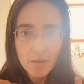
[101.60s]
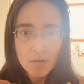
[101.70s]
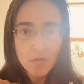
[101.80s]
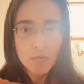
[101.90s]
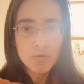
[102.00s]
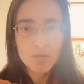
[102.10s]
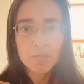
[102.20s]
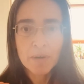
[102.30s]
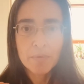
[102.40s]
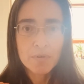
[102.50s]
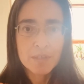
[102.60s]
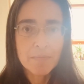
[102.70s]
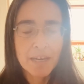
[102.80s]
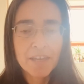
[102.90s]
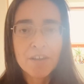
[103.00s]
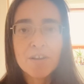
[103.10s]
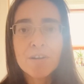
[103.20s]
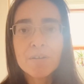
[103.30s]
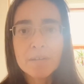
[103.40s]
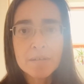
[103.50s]
wash my body, my
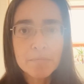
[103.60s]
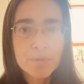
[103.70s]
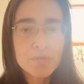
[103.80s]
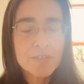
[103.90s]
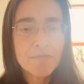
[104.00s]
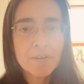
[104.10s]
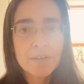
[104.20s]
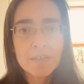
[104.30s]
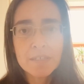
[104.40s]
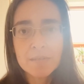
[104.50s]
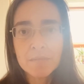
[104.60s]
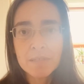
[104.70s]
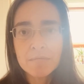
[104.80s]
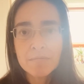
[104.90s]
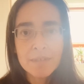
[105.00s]
hair and beautify, I mean,